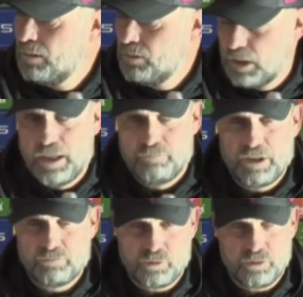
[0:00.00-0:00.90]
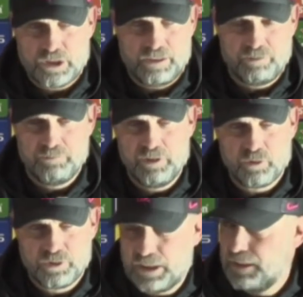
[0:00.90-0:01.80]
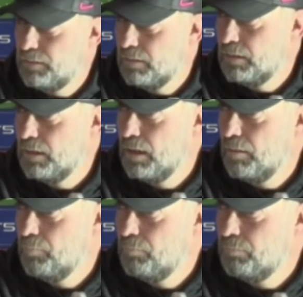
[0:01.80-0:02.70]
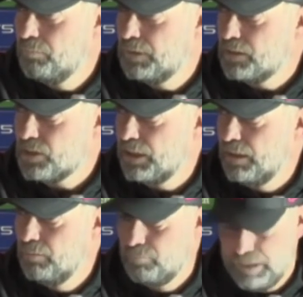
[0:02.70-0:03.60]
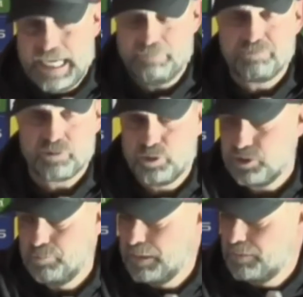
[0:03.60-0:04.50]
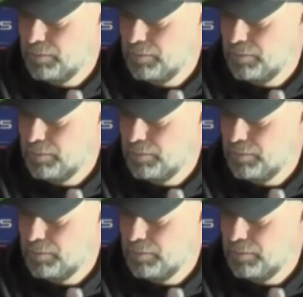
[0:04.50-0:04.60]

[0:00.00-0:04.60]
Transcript: Yeah, we have to rotate. We will rotate. That's clear. We have to. It's the